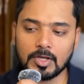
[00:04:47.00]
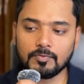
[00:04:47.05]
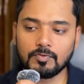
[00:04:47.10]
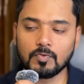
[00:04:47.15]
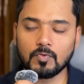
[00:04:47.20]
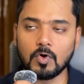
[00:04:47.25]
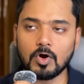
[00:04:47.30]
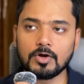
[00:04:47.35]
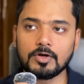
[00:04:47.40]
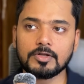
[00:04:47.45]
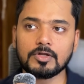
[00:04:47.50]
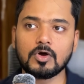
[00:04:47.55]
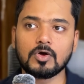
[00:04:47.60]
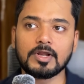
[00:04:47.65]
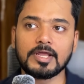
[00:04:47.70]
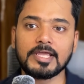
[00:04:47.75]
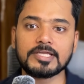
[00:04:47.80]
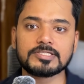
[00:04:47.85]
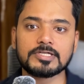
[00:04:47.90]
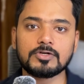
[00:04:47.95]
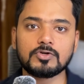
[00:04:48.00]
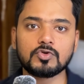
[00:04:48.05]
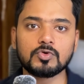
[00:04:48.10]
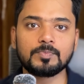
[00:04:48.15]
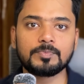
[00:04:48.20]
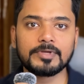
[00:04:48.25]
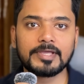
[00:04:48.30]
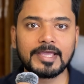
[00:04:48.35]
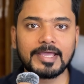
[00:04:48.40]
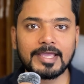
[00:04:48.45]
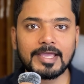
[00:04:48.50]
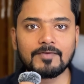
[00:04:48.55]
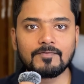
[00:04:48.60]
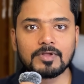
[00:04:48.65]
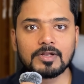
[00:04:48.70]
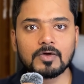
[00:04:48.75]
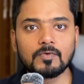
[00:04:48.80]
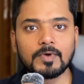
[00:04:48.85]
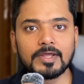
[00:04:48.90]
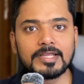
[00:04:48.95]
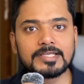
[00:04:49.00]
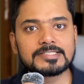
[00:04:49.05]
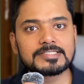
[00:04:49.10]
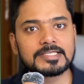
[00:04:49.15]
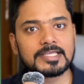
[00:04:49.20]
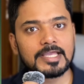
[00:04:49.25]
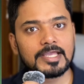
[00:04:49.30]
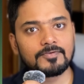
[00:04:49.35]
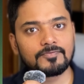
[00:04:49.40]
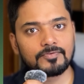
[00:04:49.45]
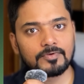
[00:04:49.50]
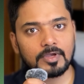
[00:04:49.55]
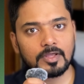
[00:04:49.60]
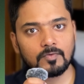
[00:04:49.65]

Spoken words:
If you want your agent to behave in a very safe